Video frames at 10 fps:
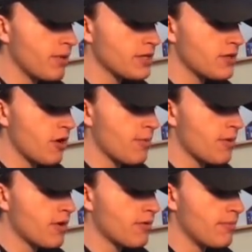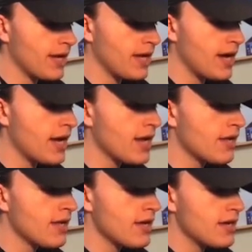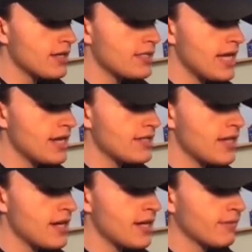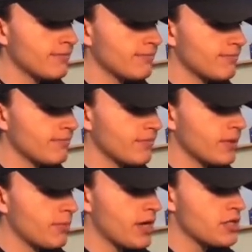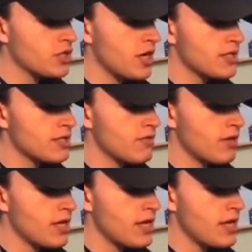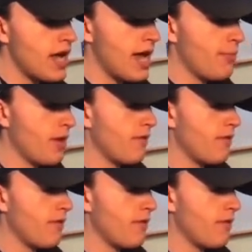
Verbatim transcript: Bryce Harper, my guy, Dane Dunning, Bryce Johnson rookie, Adam